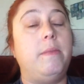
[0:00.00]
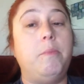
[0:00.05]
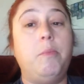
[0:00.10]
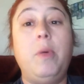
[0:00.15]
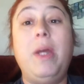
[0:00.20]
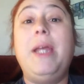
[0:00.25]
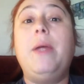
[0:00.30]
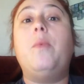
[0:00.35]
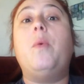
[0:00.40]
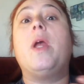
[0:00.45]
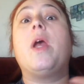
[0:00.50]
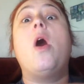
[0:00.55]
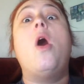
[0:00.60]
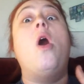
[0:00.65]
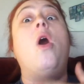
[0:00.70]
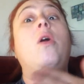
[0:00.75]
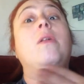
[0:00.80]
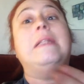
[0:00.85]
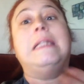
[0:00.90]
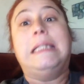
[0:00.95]
We we
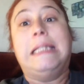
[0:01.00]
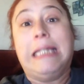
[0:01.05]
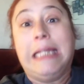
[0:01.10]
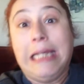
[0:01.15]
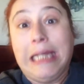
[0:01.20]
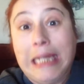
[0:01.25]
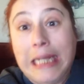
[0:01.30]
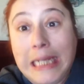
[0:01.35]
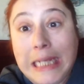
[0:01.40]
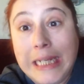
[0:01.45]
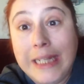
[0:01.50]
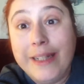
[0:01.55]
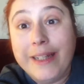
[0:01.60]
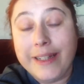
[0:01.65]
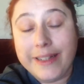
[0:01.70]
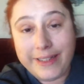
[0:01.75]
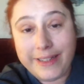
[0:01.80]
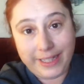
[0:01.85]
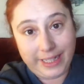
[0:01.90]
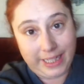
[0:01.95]
all
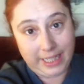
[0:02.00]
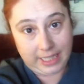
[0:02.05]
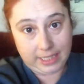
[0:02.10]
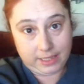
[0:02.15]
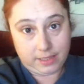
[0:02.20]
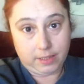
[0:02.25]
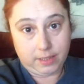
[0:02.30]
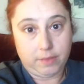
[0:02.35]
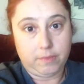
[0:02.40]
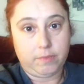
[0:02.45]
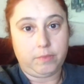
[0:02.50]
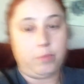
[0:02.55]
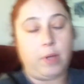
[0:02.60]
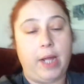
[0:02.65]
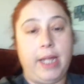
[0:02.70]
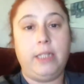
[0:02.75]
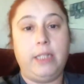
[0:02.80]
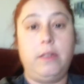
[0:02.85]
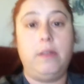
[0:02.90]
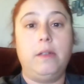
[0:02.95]
need to eat,
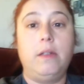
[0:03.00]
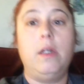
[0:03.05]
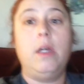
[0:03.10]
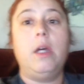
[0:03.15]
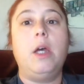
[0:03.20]
right?